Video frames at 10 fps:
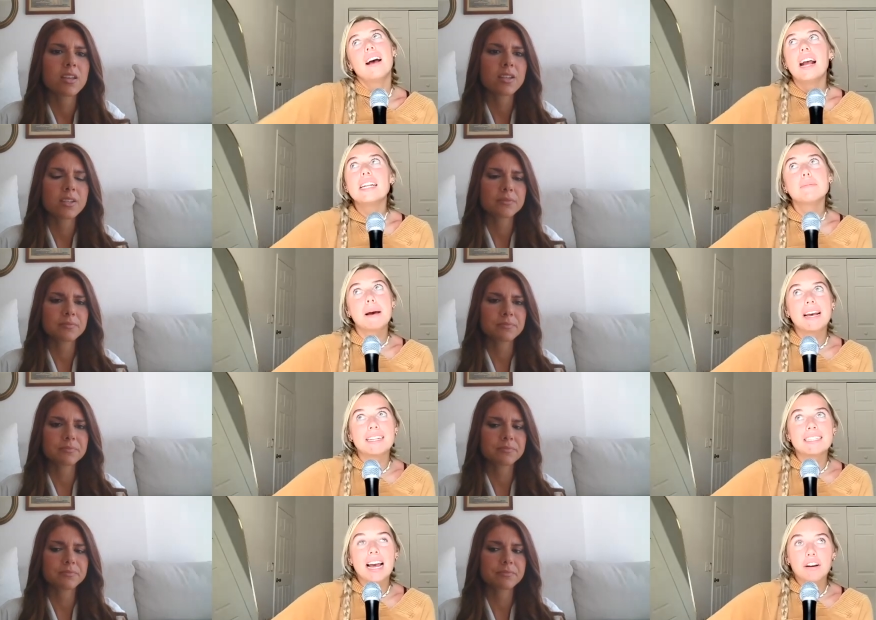Speaker 1: it
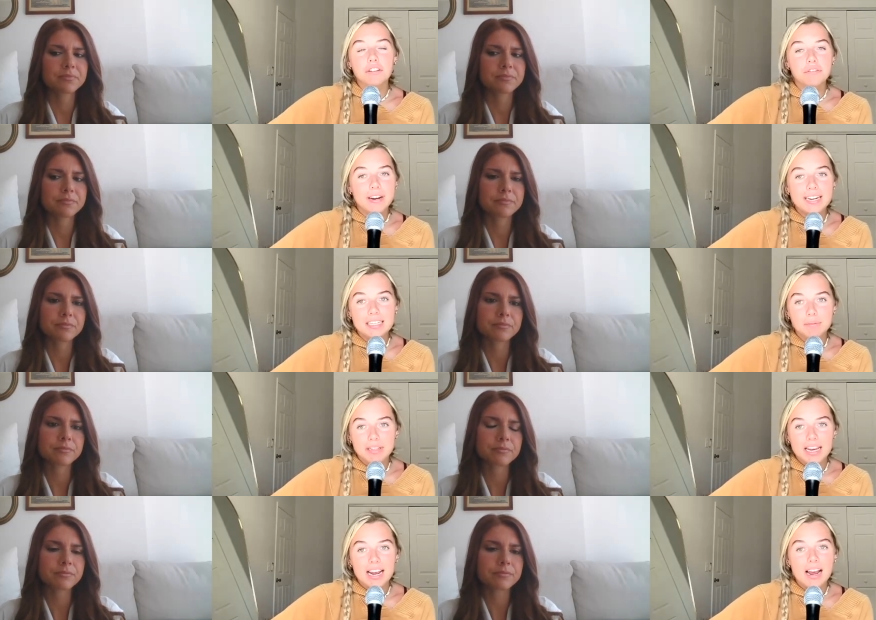depends. I go through phases
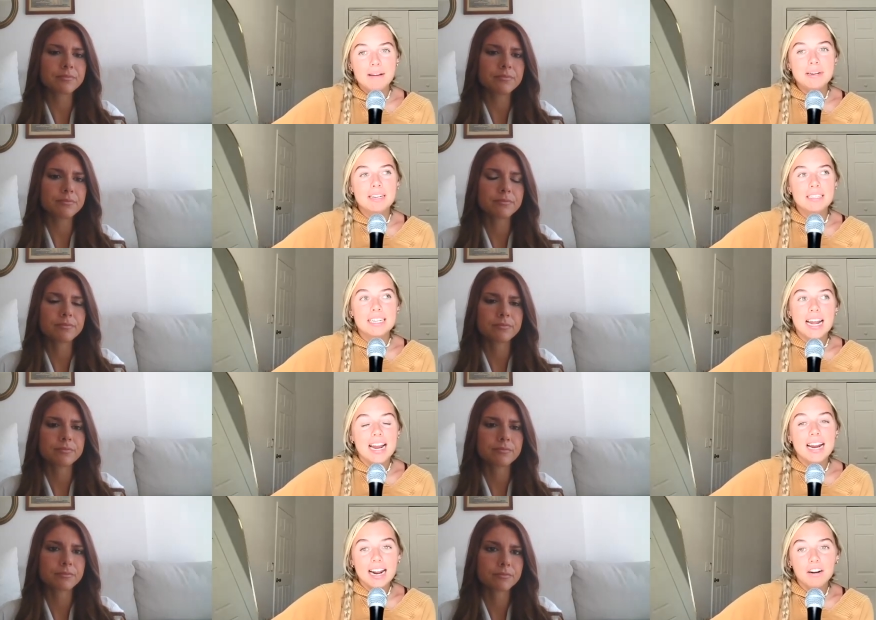with it. I mean,
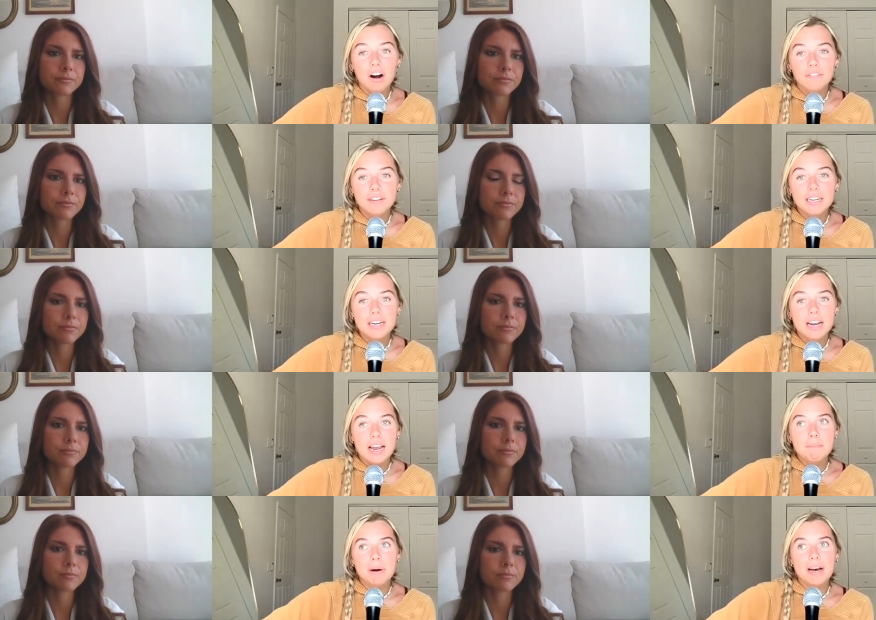today I had coffee,
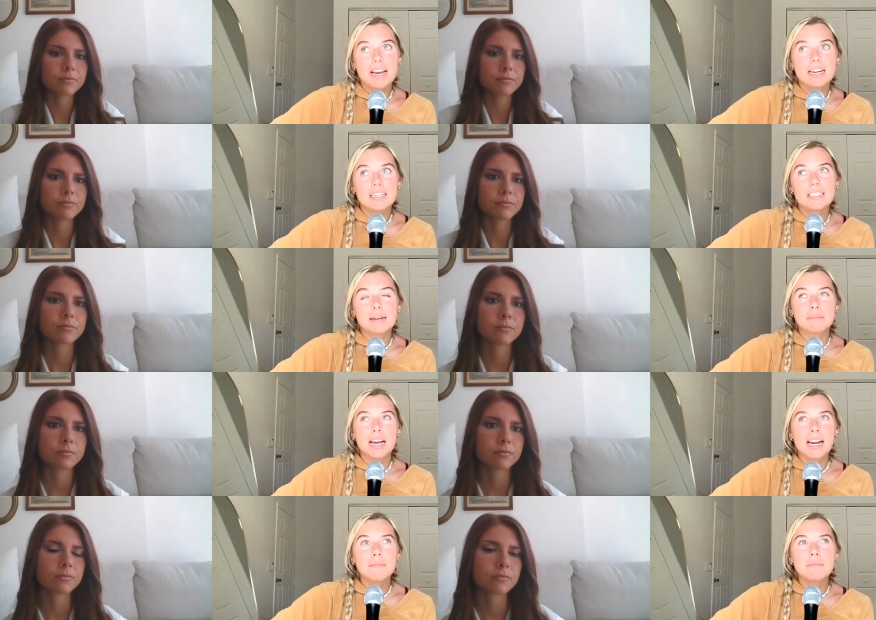but
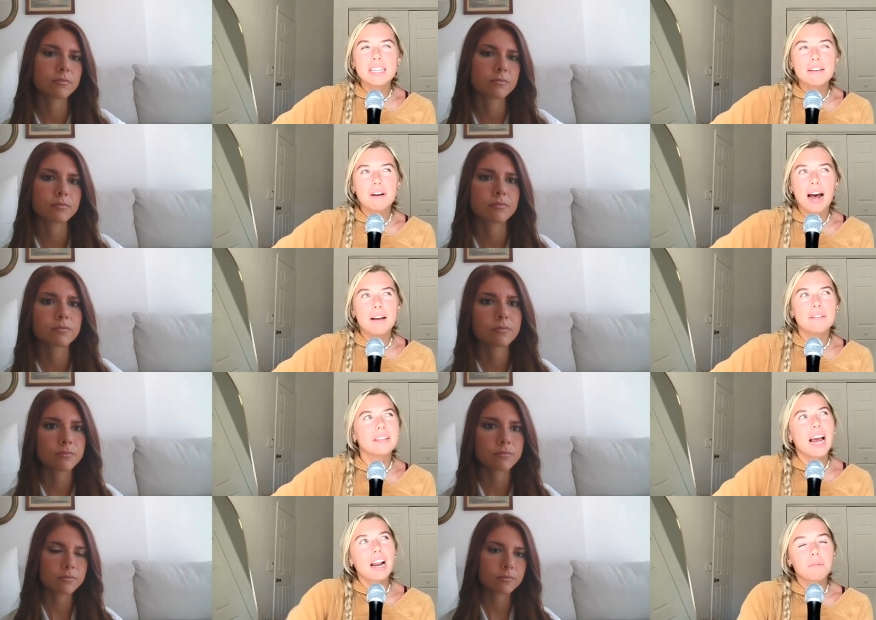sometimes if I
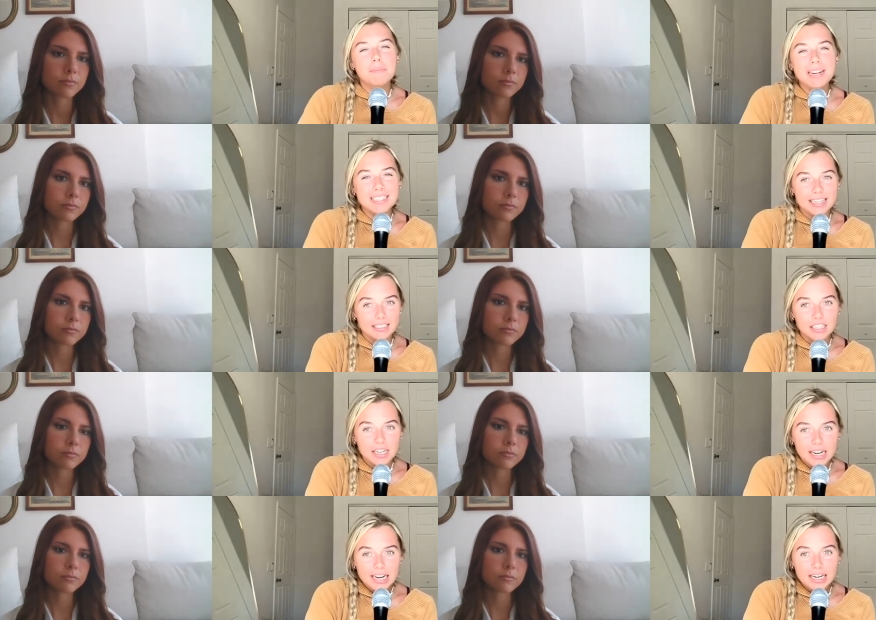like, I don't want to be addicted to
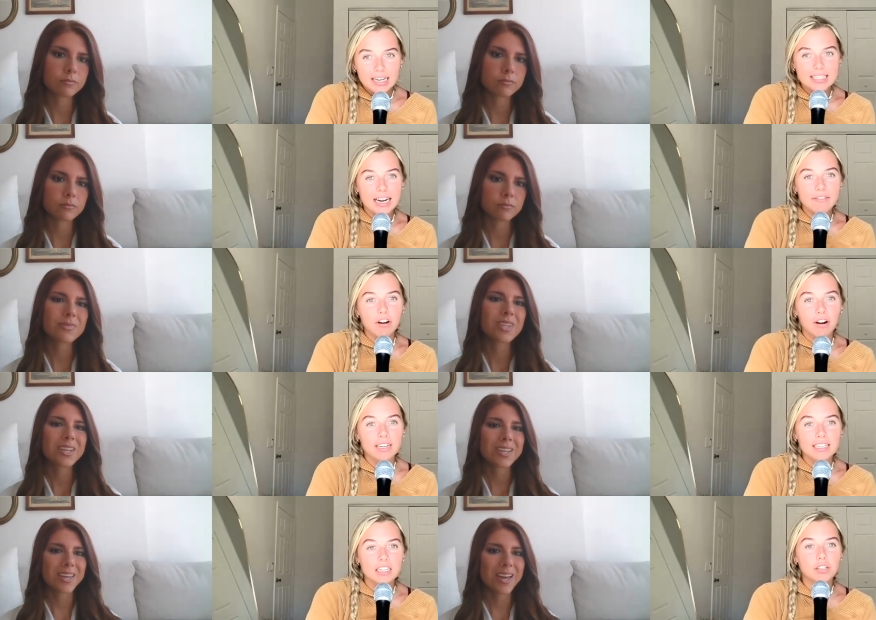it because like I've gotten
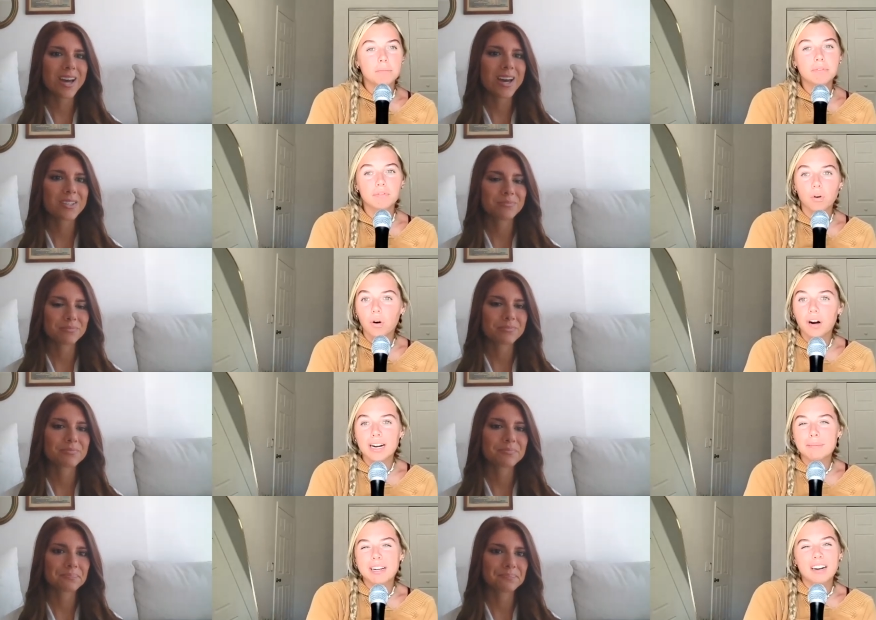addicted to it before,
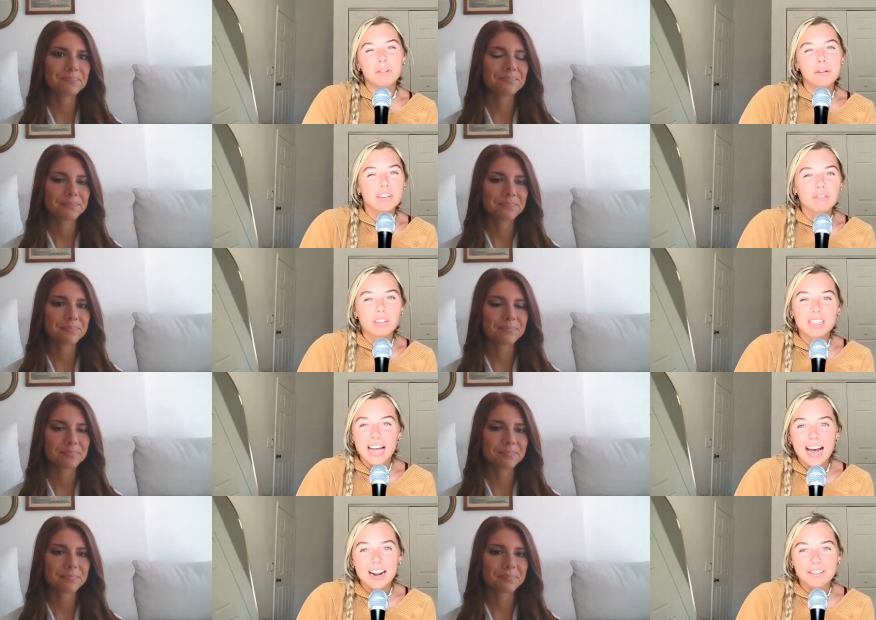and I'm like, I don't want to like
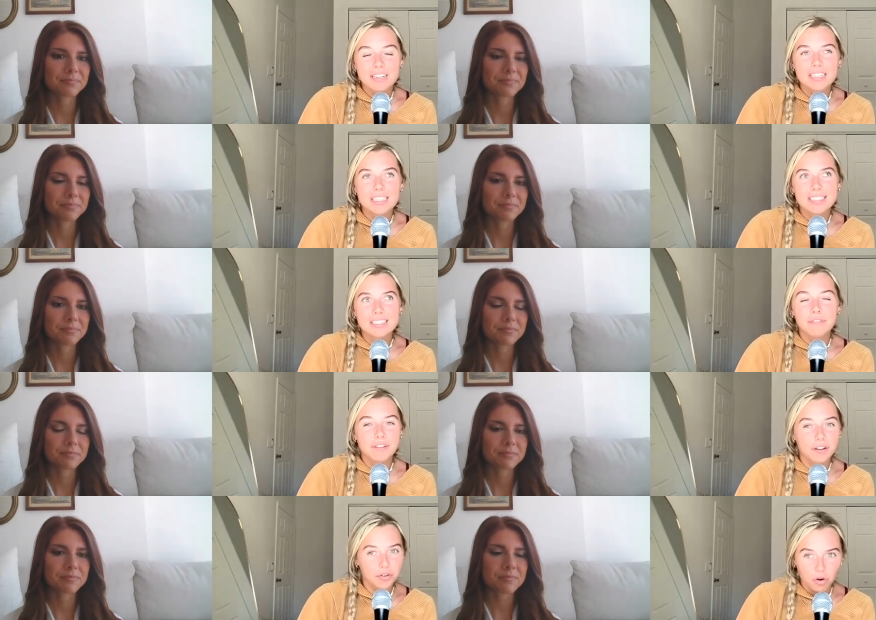rely on this to
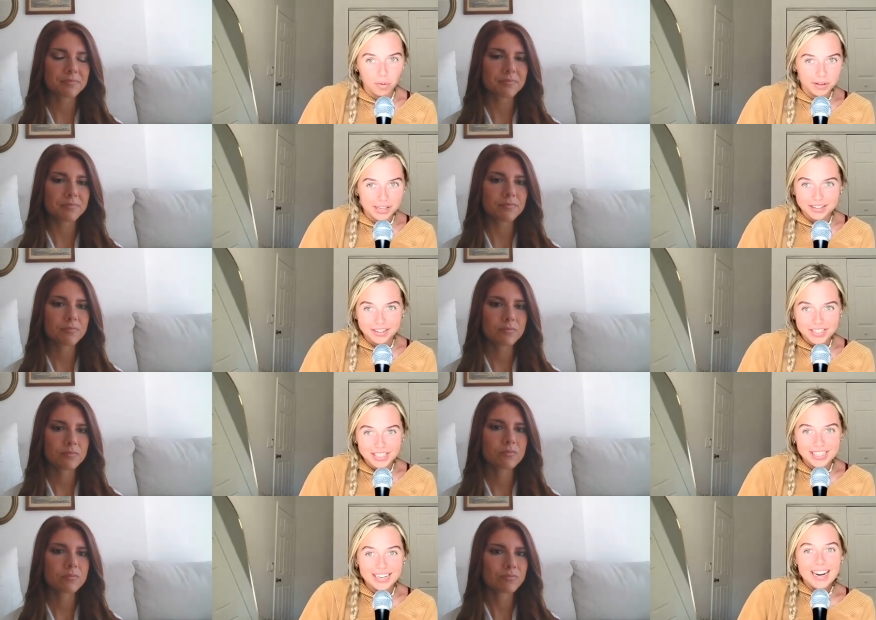feel normal
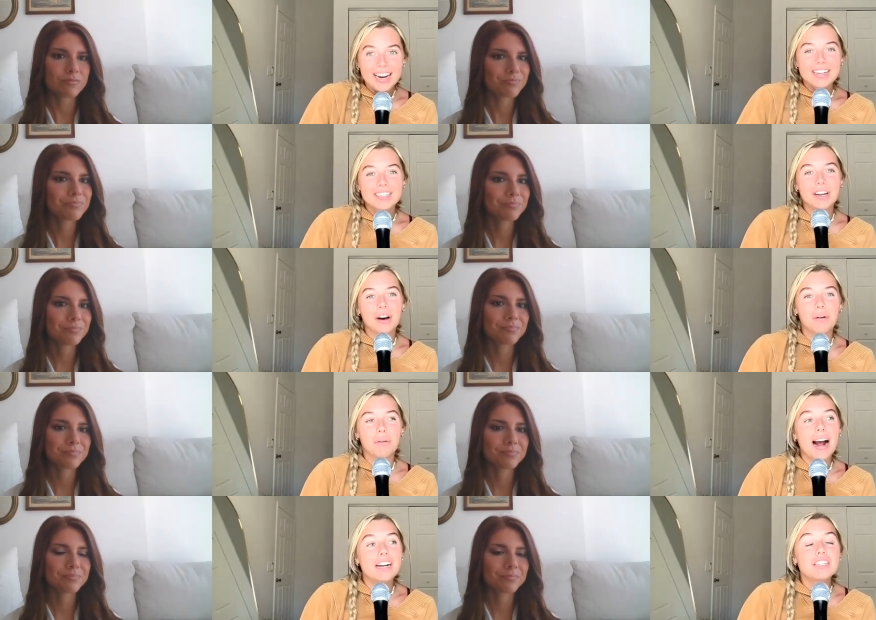energy. So
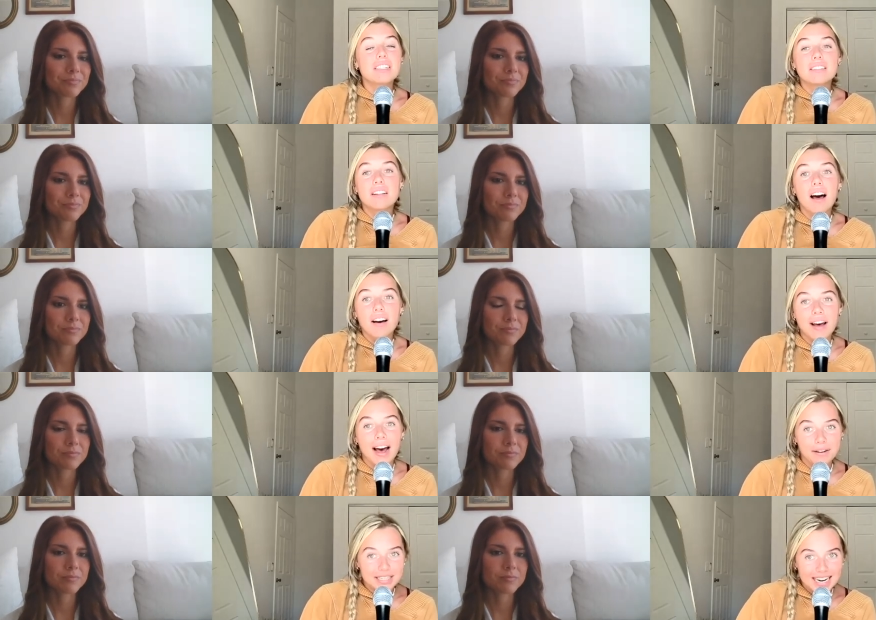mm-hmm. I just love
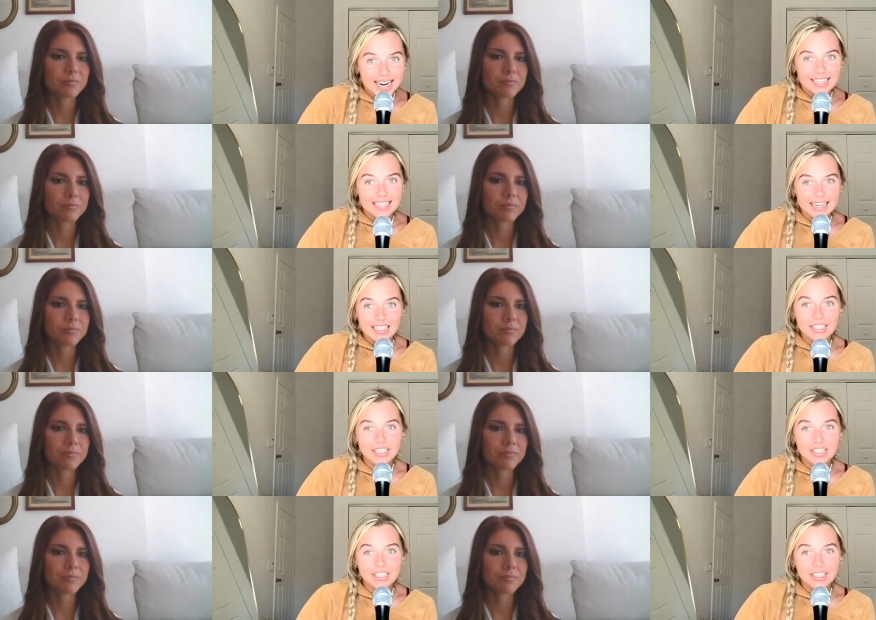how it tastes. Like it's